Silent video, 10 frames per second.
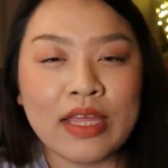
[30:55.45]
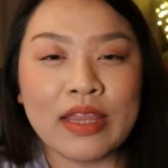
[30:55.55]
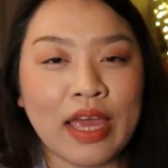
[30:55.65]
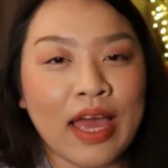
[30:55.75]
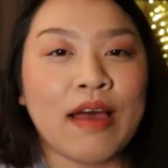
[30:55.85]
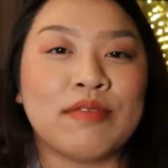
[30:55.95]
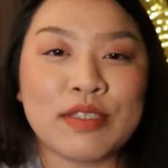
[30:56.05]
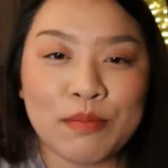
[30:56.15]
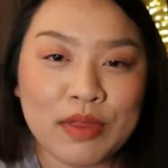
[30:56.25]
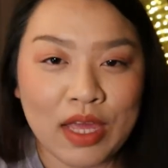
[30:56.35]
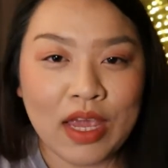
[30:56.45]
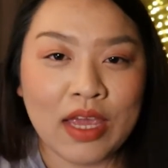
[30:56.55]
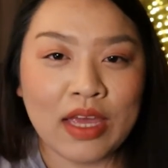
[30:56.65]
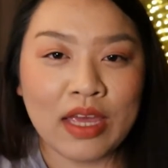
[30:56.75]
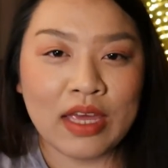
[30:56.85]
they have something
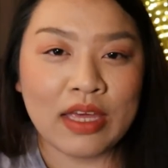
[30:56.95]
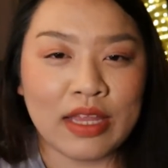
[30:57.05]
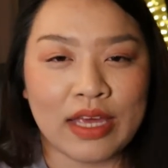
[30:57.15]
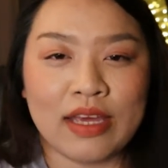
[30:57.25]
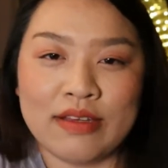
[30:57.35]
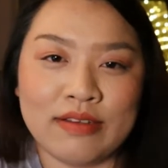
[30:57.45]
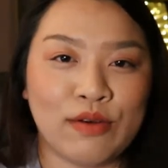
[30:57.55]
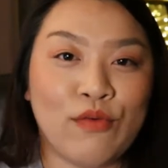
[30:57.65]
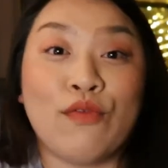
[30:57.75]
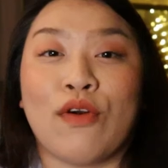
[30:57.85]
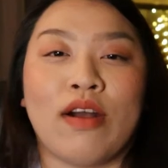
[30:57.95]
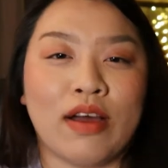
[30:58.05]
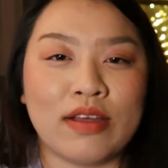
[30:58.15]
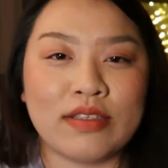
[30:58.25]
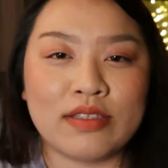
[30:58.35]
like for
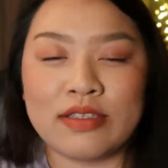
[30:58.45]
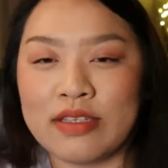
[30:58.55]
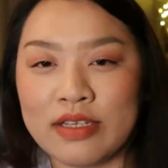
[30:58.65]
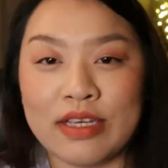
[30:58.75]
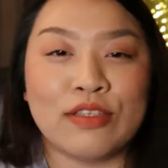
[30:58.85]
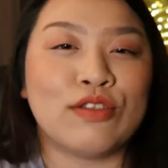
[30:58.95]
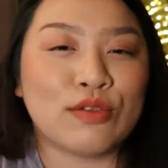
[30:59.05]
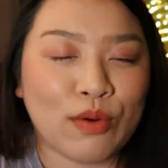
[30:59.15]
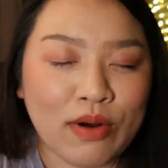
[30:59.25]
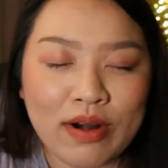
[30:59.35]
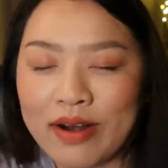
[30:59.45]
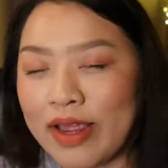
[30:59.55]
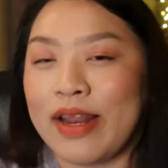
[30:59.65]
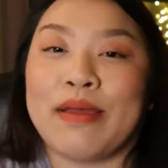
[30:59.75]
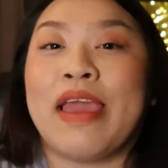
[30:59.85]
us in store,
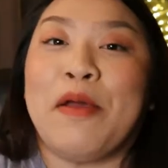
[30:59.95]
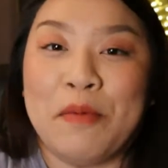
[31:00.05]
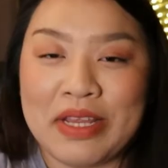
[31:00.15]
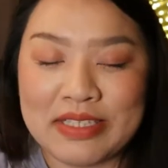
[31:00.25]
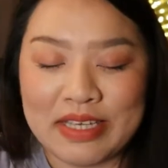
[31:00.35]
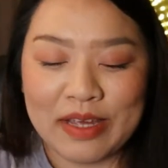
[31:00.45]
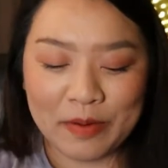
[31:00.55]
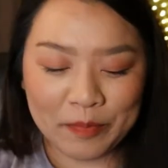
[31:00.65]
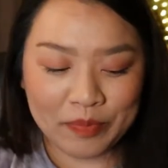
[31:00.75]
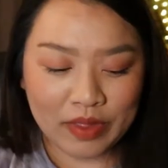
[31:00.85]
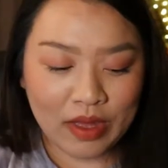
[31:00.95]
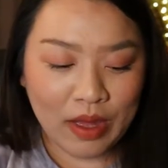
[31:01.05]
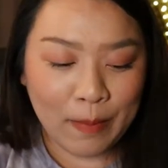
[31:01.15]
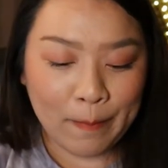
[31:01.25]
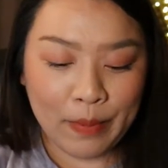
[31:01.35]
and I can't wait to see it.
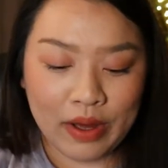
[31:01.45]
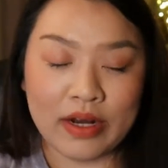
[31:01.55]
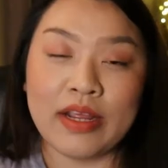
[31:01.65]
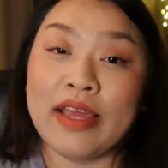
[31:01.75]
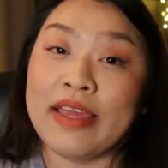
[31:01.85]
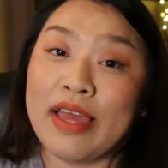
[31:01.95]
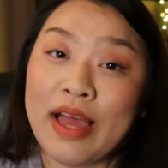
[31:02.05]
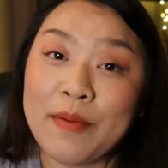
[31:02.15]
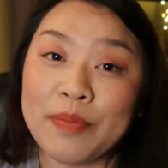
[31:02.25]
But yeah,